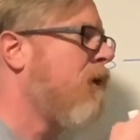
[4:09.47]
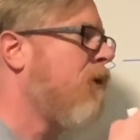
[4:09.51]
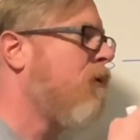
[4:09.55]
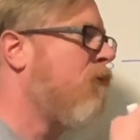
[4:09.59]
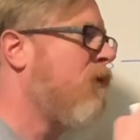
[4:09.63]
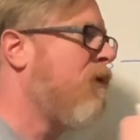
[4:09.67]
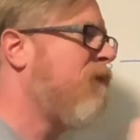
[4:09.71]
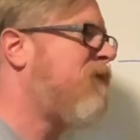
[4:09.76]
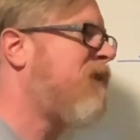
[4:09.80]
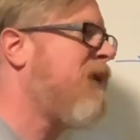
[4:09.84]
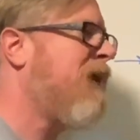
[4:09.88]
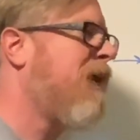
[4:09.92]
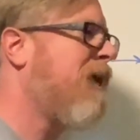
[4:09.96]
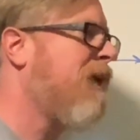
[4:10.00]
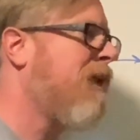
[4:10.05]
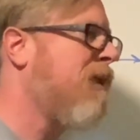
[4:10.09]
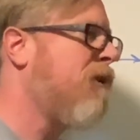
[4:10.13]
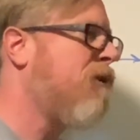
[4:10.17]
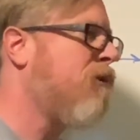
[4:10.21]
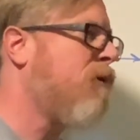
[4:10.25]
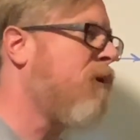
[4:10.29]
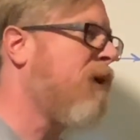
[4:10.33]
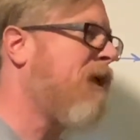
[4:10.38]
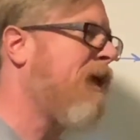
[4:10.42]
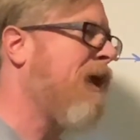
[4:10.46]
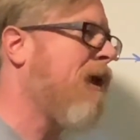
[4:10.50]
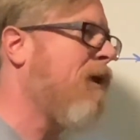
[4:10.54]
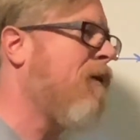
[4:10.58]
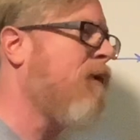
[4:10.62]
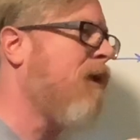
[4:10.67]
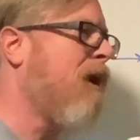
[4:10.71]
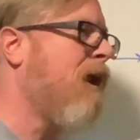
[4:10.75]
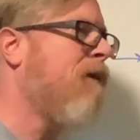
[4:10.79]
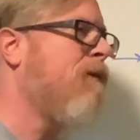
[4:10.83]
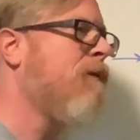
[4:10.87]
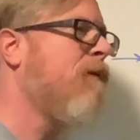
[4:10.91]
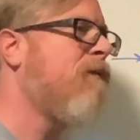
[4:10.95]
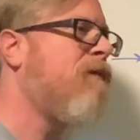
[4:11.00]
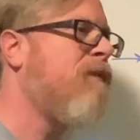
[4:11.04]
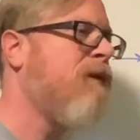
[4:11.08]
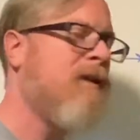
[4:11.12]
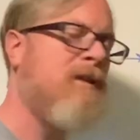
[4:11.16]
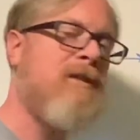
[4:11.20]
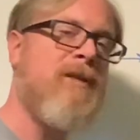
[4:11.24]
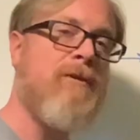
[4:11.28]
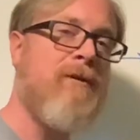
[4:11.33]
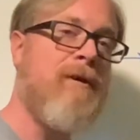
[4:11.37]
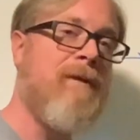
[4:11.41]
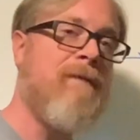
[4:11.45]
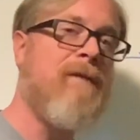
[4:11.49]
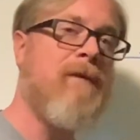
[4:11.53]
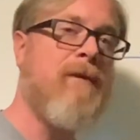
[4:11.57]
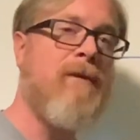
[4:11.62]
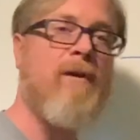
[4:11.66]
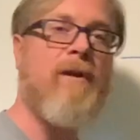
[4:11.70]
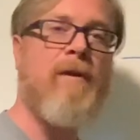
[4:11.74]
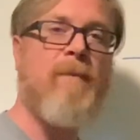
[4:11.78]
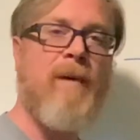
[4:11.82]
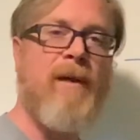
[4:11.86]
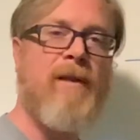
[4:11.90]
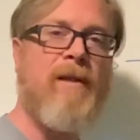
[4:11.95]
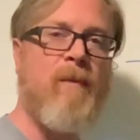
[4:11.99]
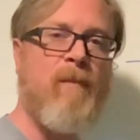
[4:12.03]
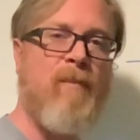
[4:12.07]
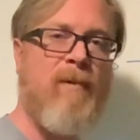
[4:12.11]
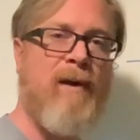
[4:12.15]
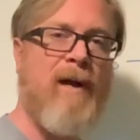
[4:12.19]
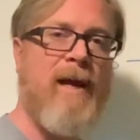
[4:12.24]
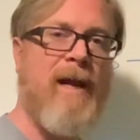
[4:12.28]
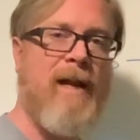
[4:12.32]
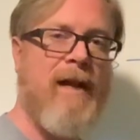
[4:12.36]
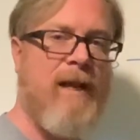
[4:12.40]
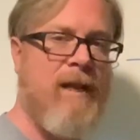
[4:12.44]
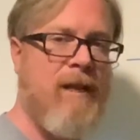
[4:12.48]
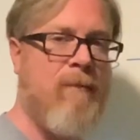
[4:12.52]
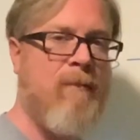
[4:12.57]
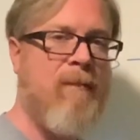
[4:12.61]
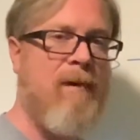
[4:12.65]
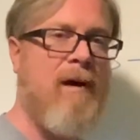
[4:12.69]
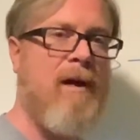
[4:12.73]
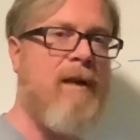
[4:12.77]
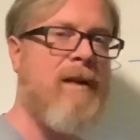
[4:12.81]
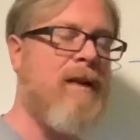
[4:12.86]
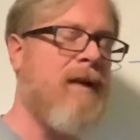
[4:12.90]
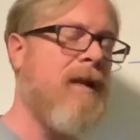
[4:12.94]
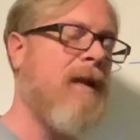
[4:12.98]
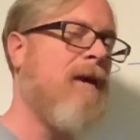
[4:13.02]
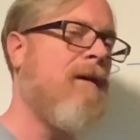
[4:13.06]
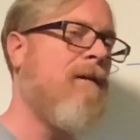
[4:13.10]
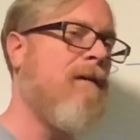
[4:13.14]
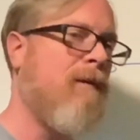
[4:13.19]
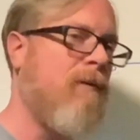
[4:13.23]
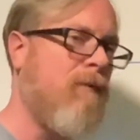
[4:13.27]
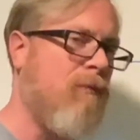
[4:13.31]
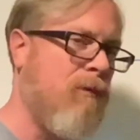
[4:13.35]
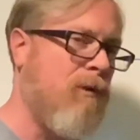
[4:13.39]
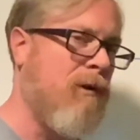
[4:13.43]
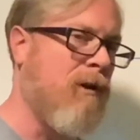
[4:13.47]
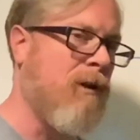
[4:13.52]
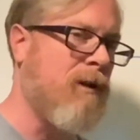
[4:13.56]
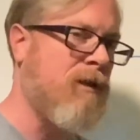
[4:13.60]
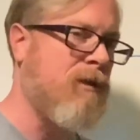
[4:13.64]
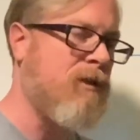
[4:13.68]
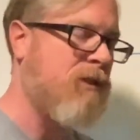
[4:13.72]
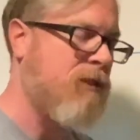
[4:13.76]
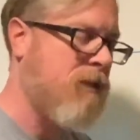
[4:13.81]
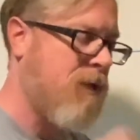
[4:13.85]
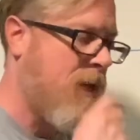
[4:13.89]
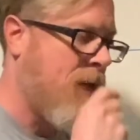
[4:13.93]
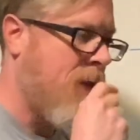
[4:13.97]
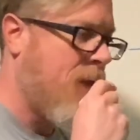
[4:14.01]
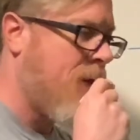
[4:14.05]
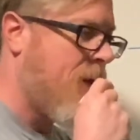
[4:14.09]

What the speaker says: we've taken into account other things that we've learned about the brain and the mind and how it works.